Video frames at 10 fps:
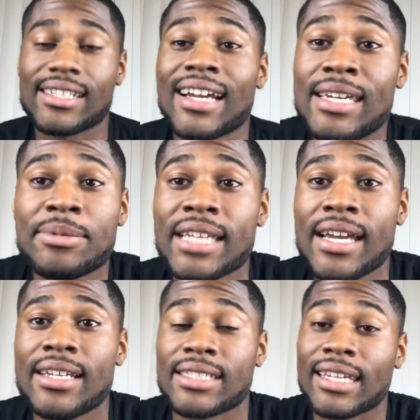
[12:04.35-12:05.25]
I keep
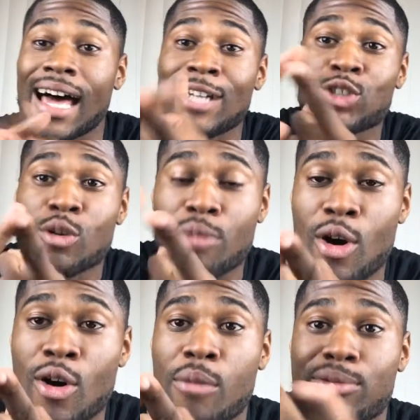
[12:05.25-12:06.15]
saying this. Lonzo
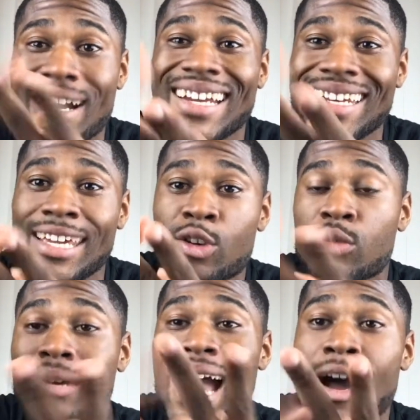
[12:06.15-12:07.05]
Ball, Brandon
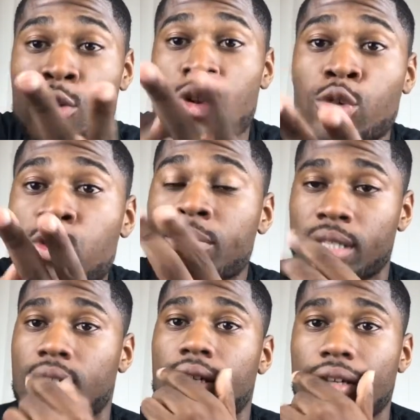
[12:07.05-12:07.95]
Ingram, Kyle
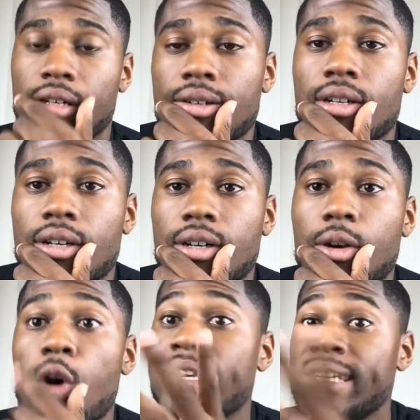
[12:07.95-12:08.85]
Kuzma.
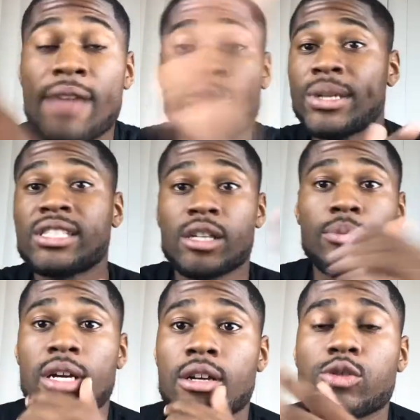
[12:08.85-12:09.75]
Never been to the
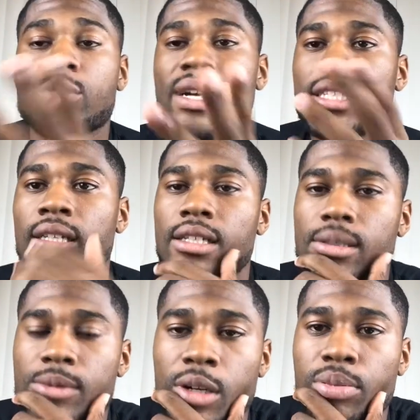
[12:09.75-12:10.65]
playoffs, was about to lead
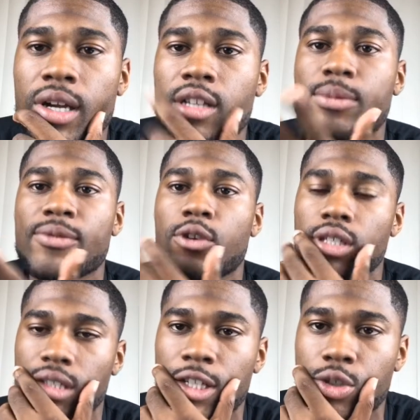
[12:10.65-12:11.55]
them to the playoffs before
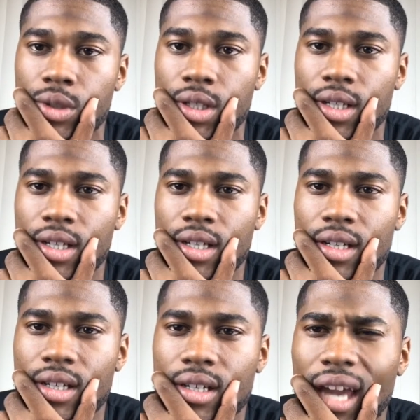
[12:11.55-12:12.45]
his injury.
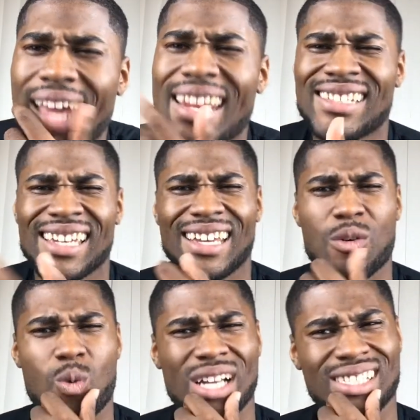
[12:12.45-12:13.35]
And they saying
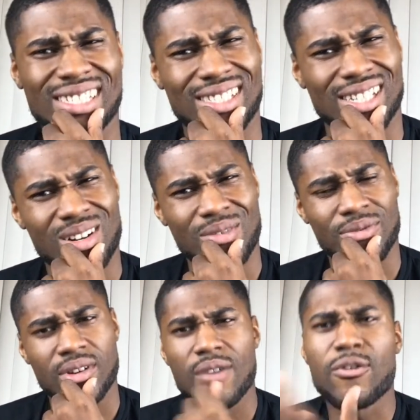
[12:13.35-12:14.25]
the West is tough?
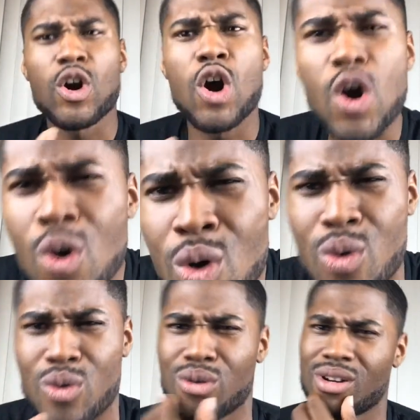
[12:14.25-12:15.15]
For who?